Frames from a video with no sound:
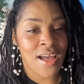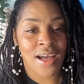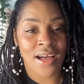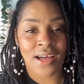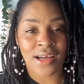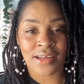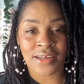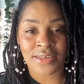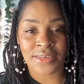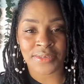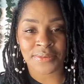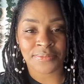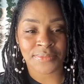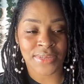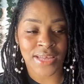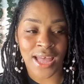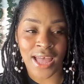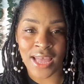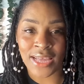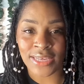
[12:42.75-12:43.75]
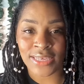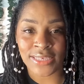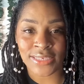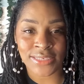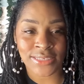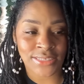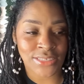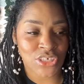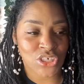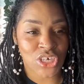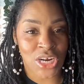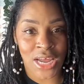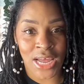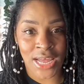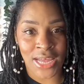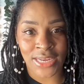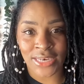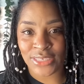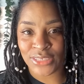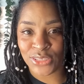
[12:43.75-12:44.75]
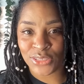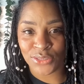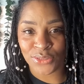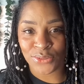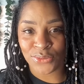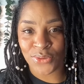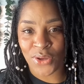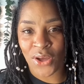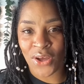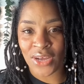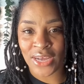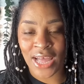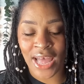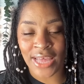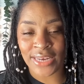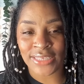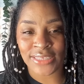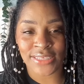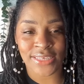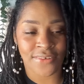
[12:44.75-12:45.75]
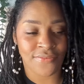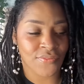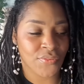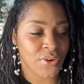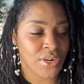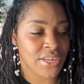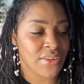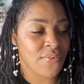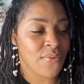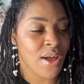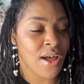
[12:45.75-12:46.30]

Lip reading: I can try to do all kind of stuff for you.